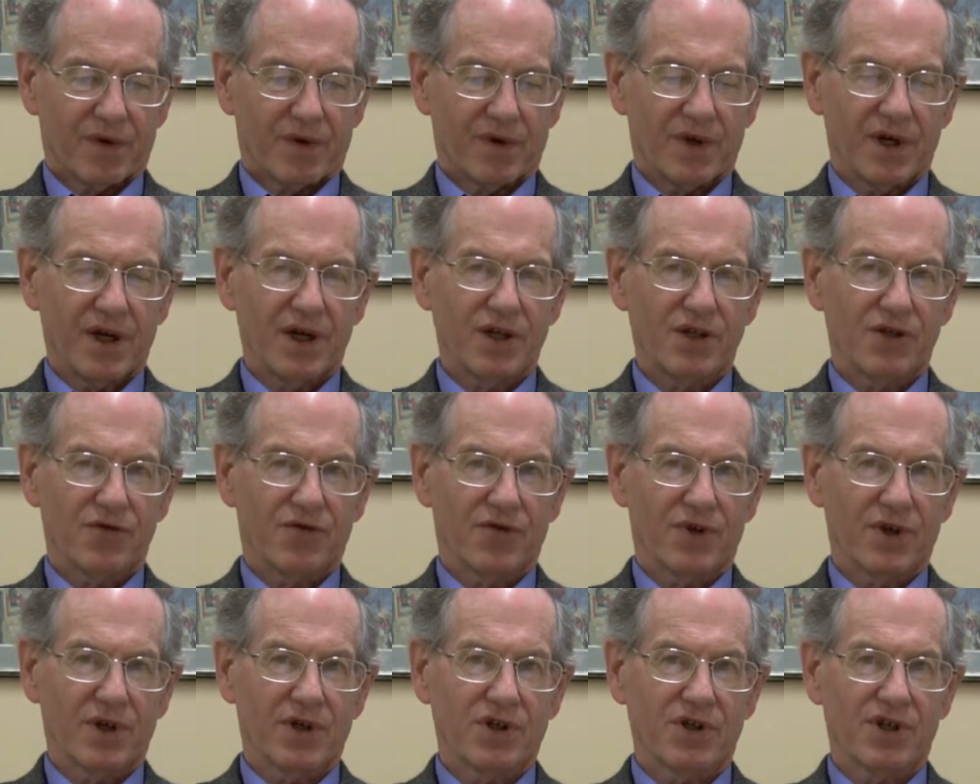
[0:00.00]
kinds of
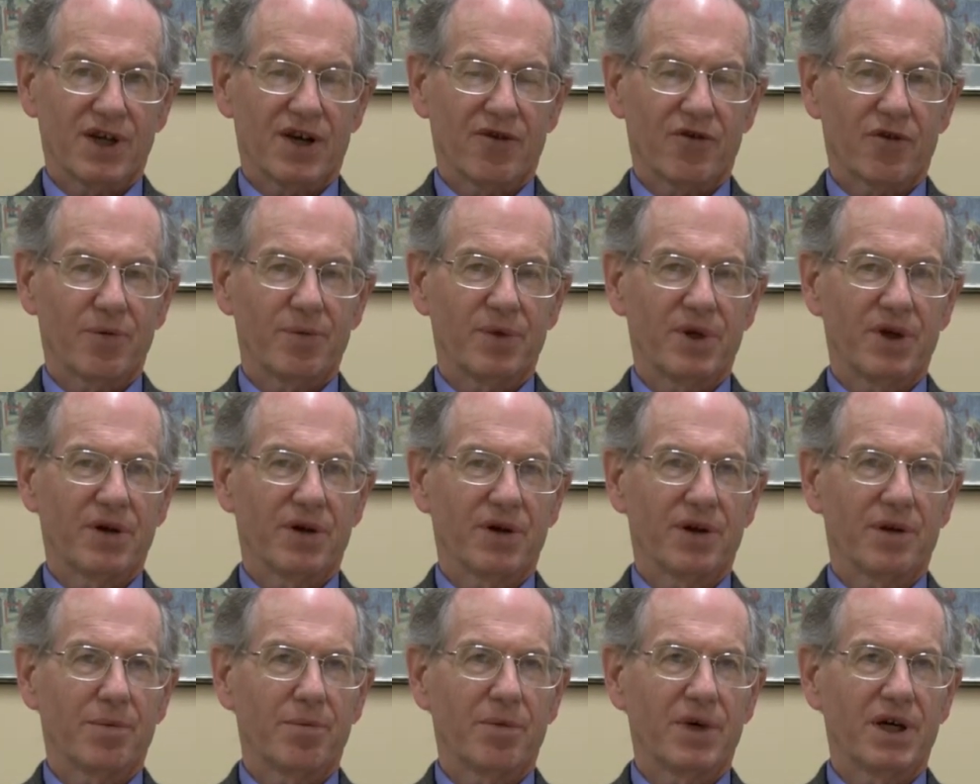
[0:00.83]
things have to be
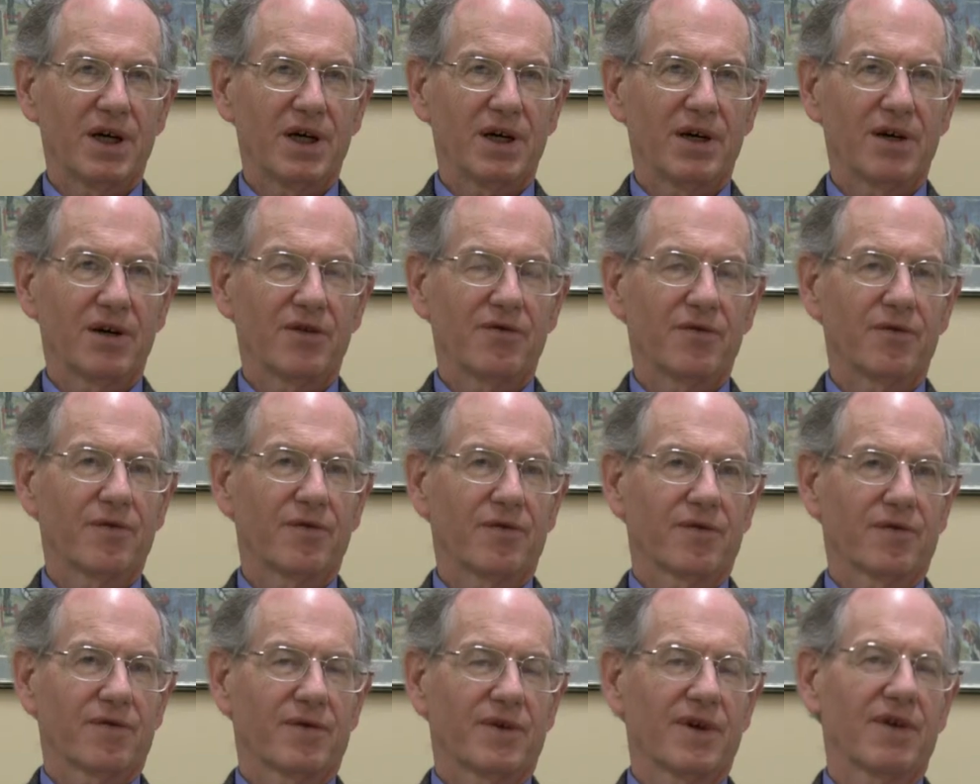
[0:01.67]
on the mind
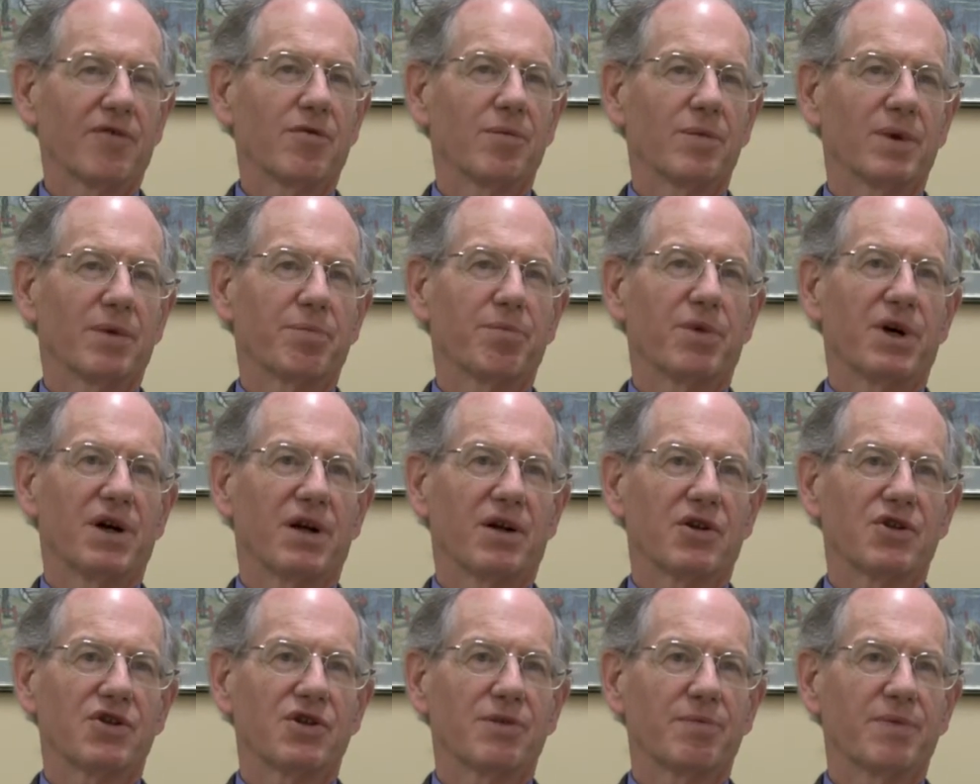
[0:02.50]
of government
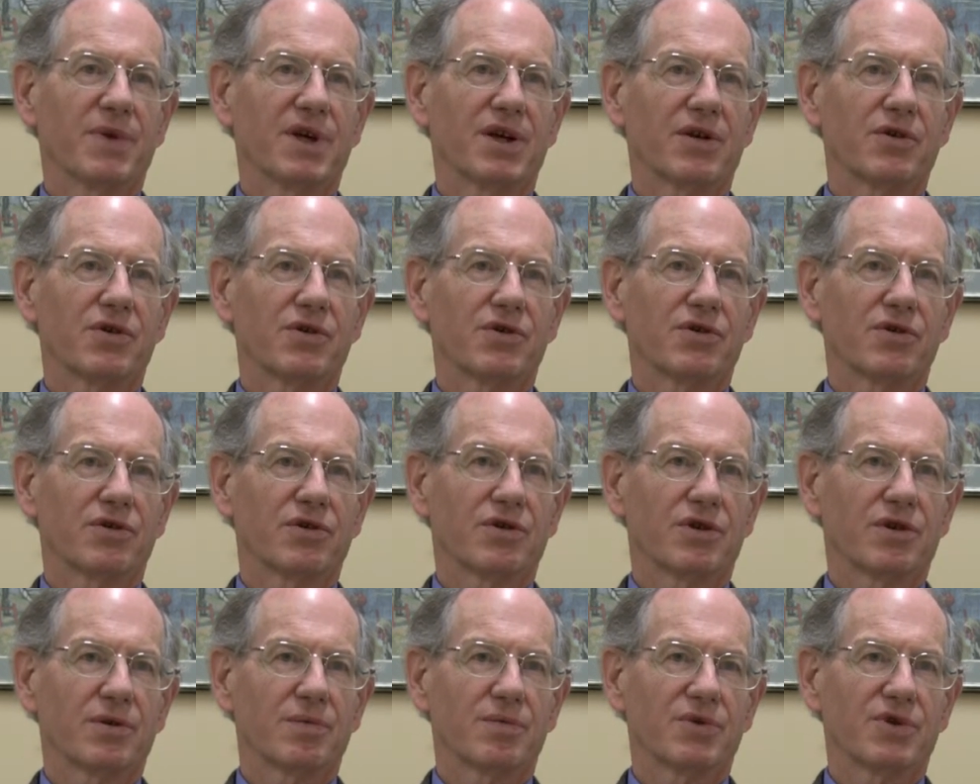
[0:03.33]
policymakers in
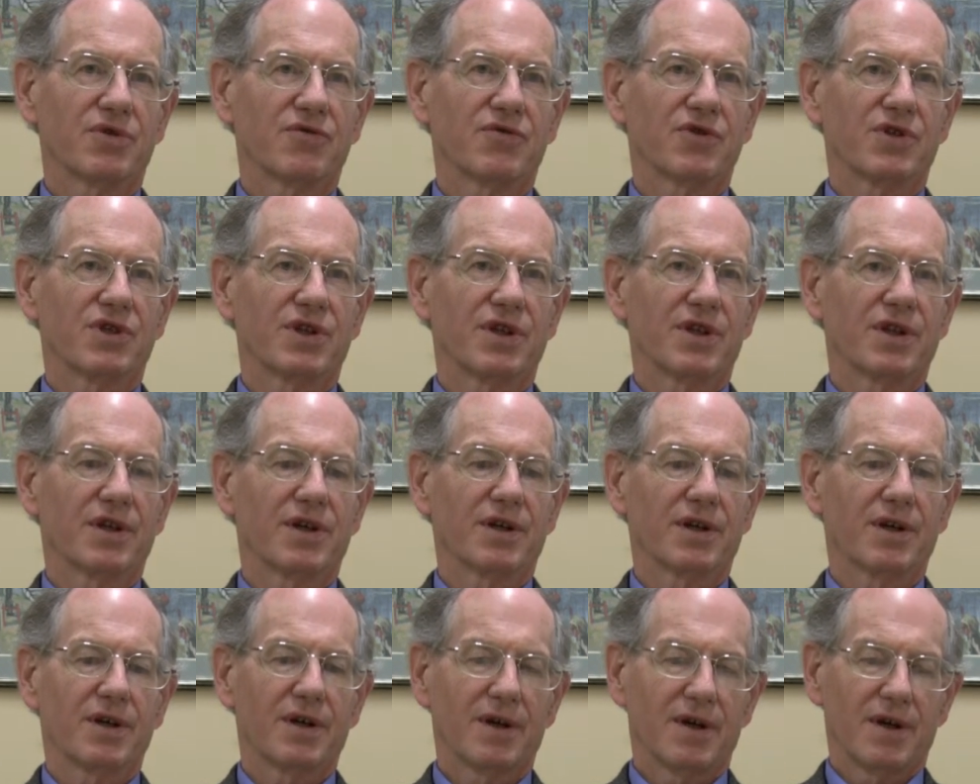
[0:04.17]
terms of
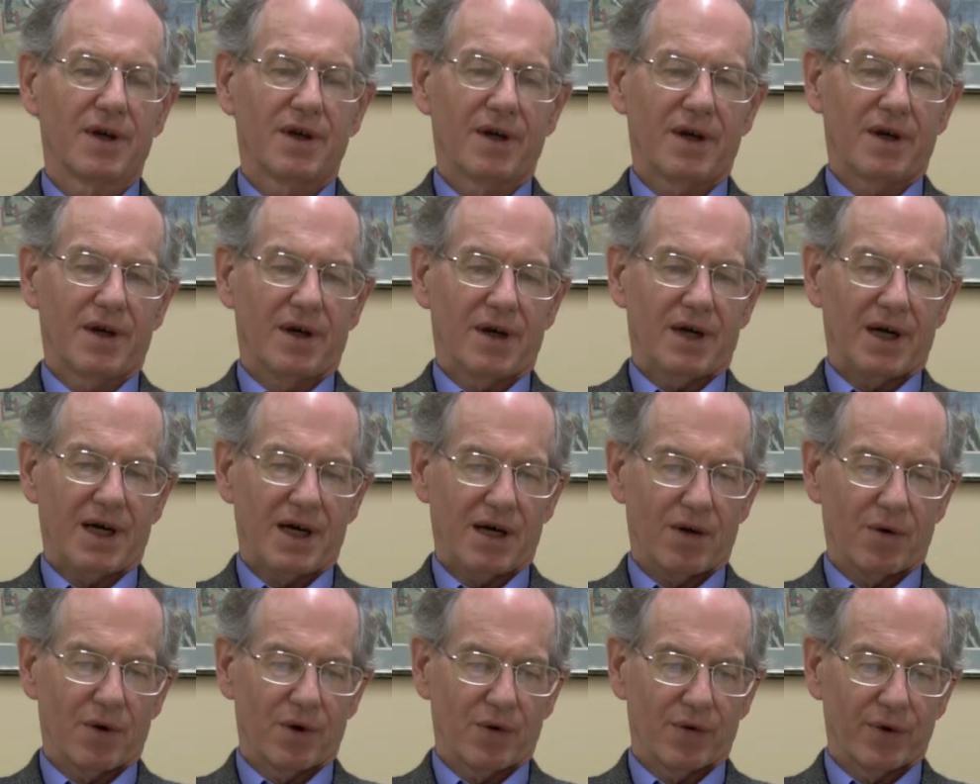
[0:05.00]
saying,
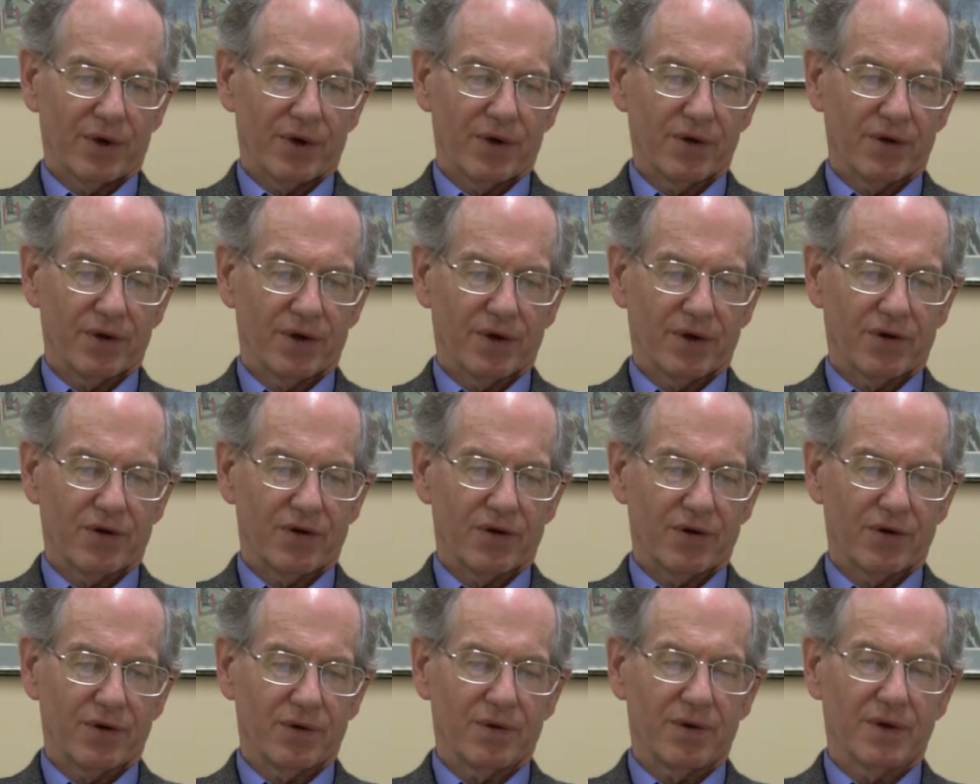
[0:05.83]
how are we going
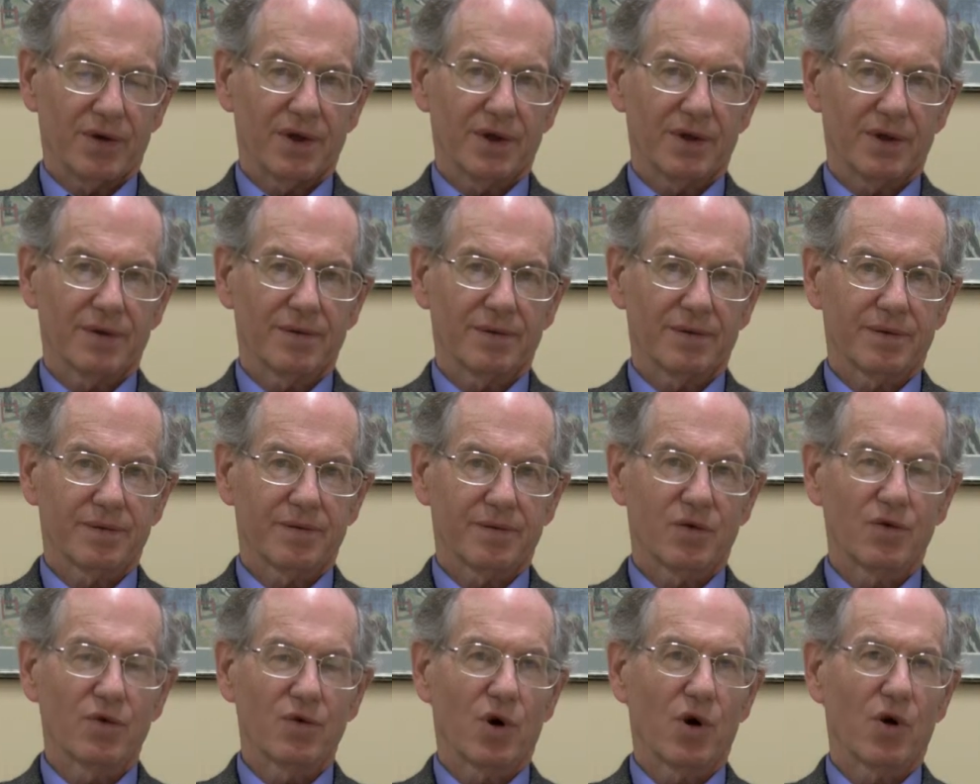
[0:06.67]
to
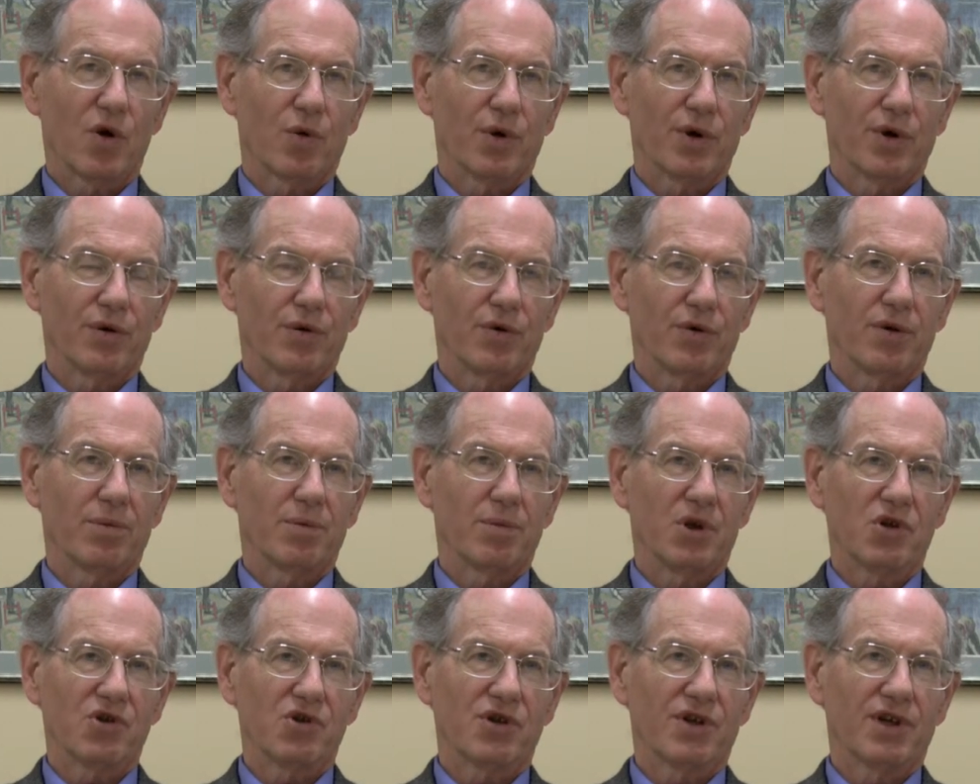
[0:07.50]
grow
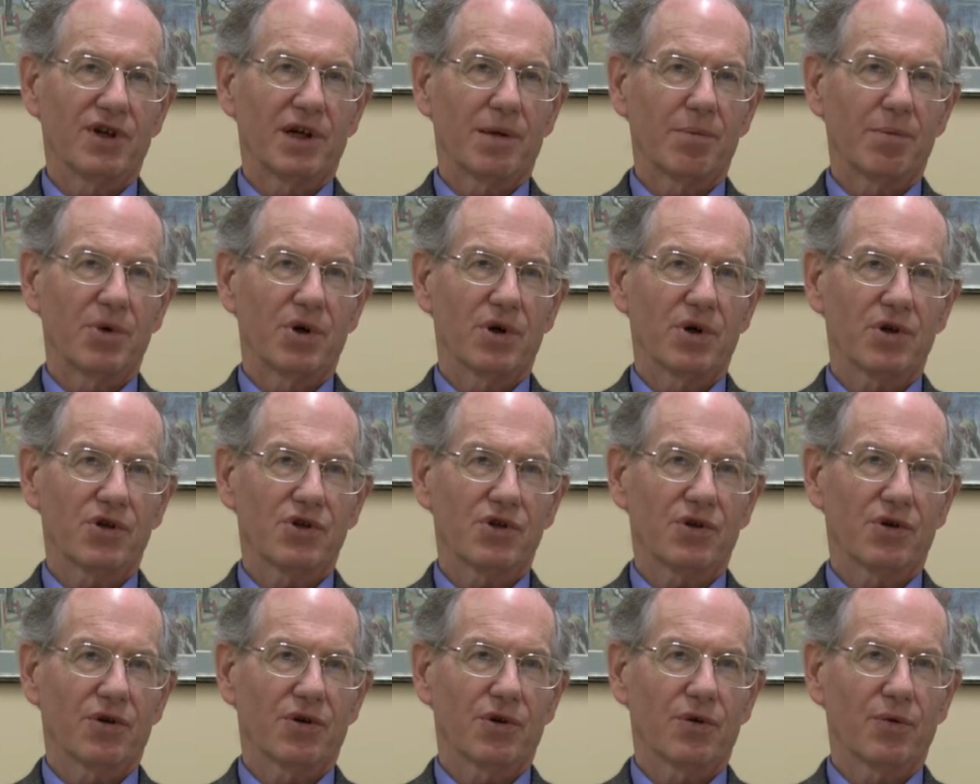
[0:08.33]
renewables in Alberta
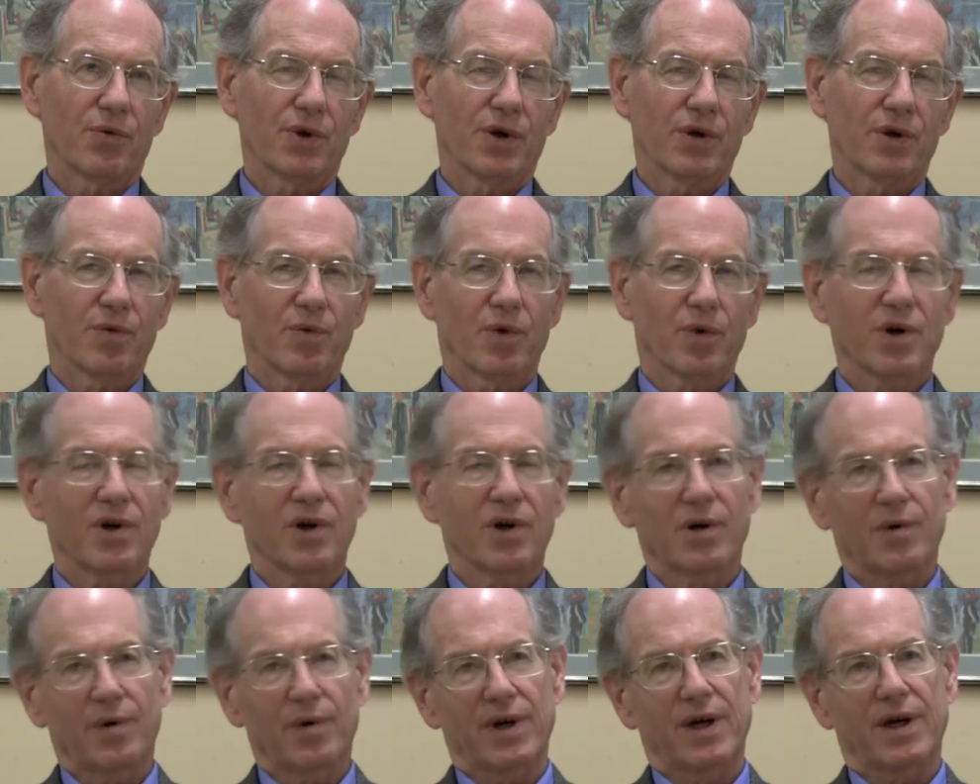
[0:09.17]
so that we can work
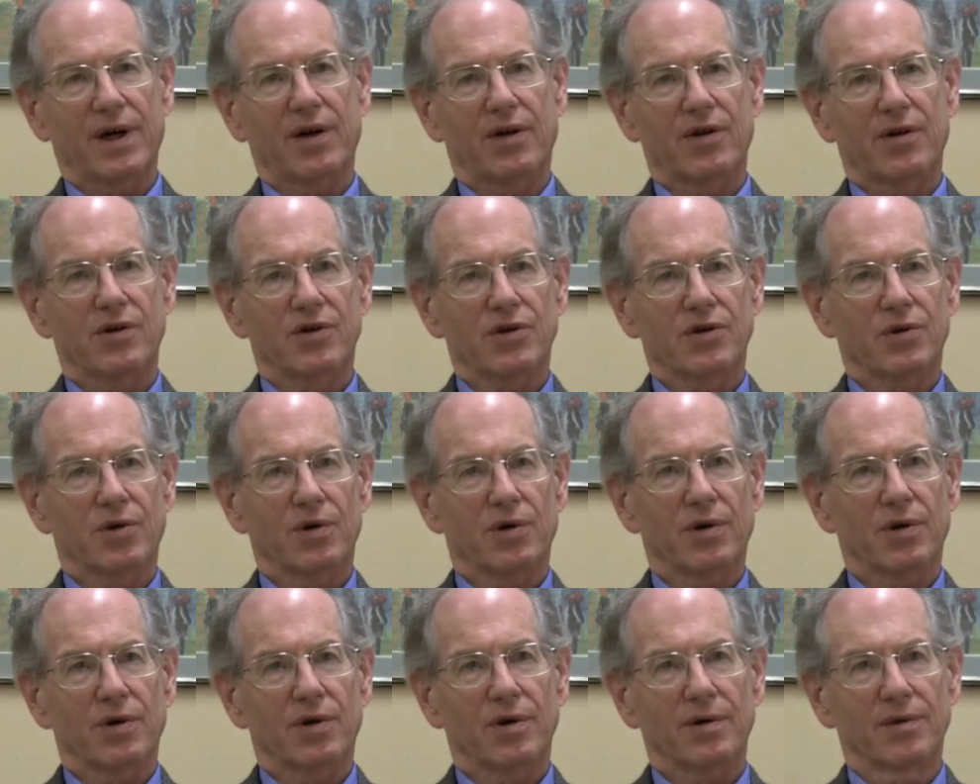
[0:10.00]
our way out of this
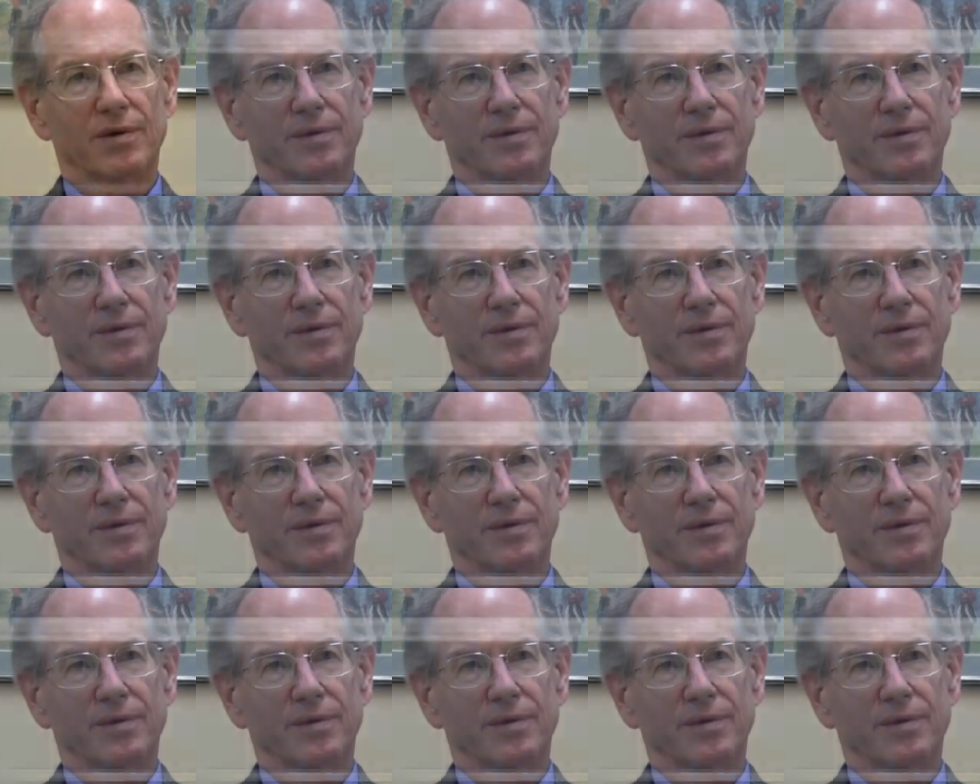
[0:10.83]
corner?